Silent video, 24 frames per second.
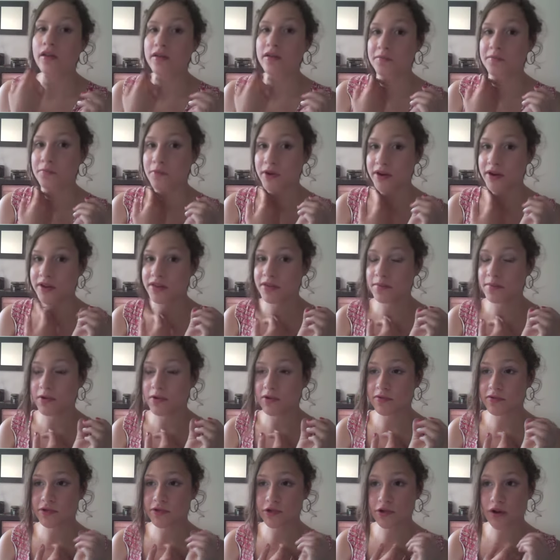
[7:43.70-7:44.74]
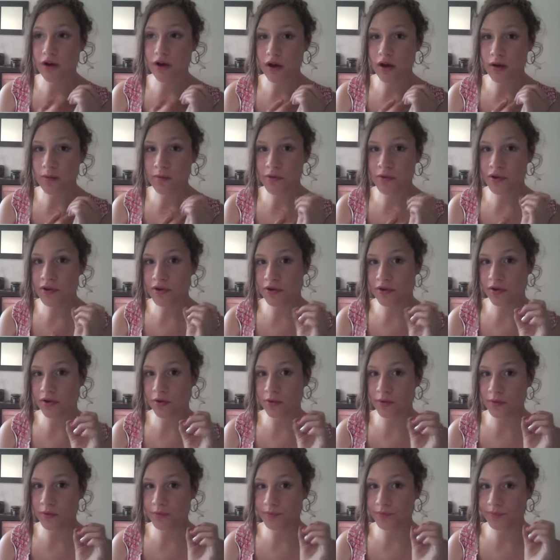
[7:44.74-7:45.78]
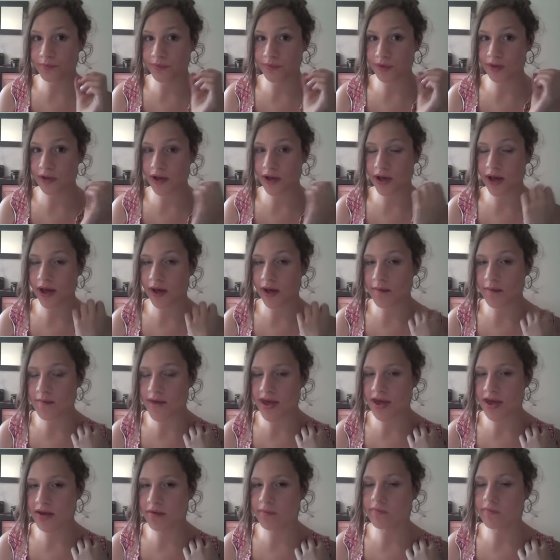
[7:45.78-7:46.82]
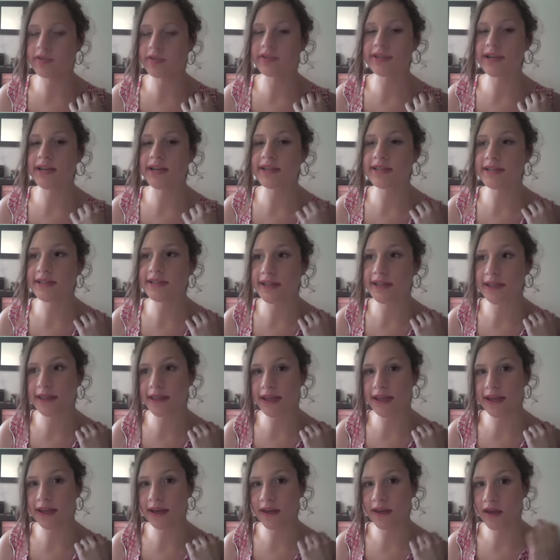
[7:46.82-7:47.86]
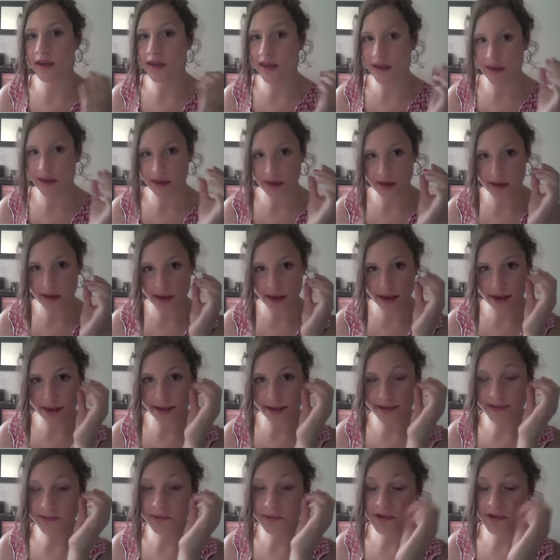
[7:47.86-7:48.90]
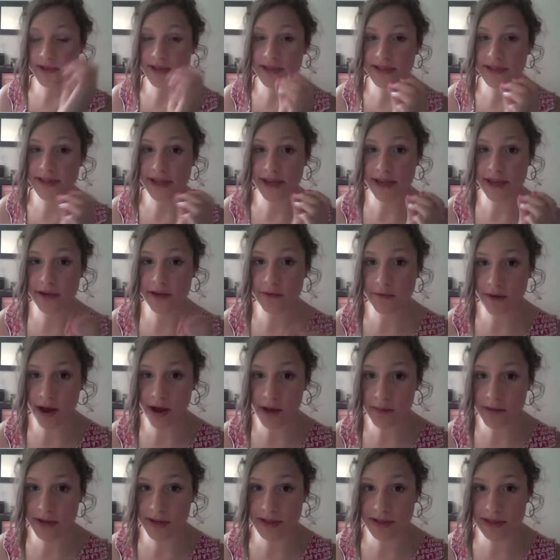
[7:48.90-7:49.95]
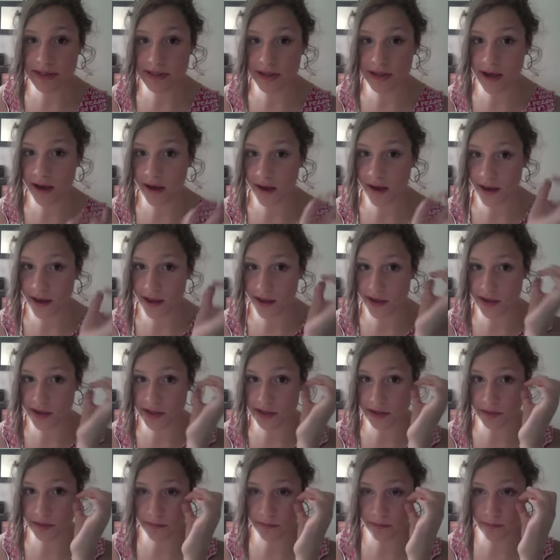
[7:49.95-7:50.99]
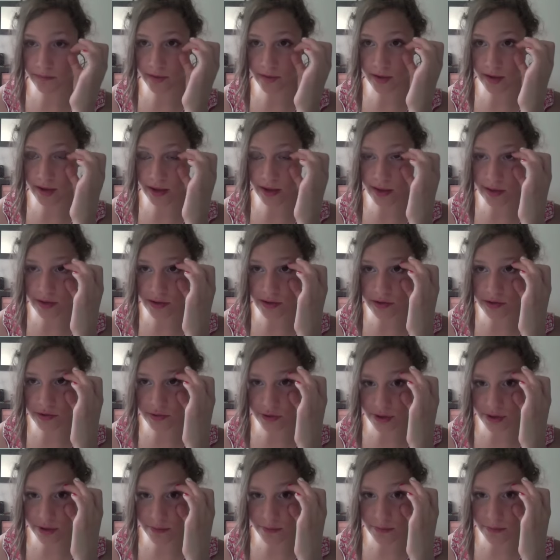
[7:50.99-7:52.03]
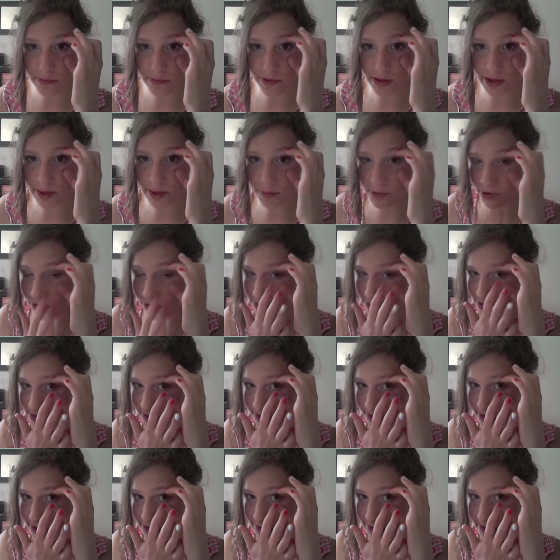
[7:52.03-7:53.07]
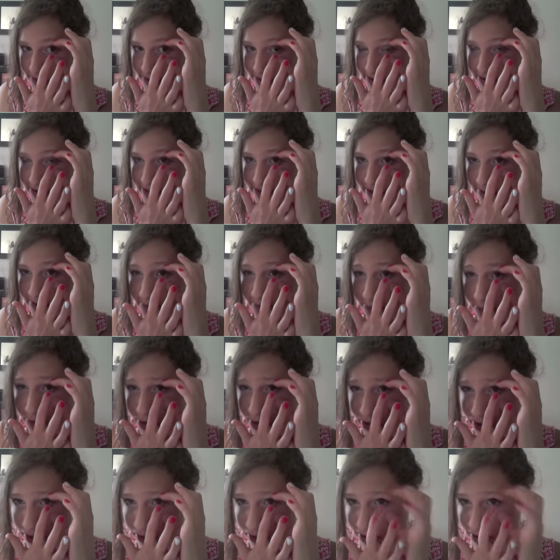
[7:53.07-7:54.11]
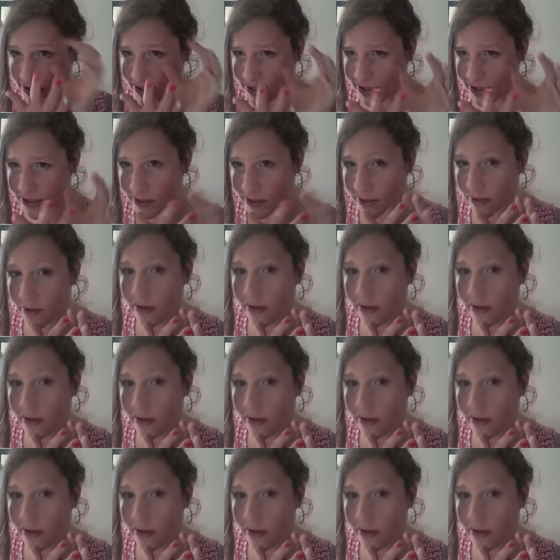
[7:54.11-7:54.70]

one of the most common known um, animal testing thing is where they take a rabbit's eye and they drip chemicals into it to see if it will irritate it.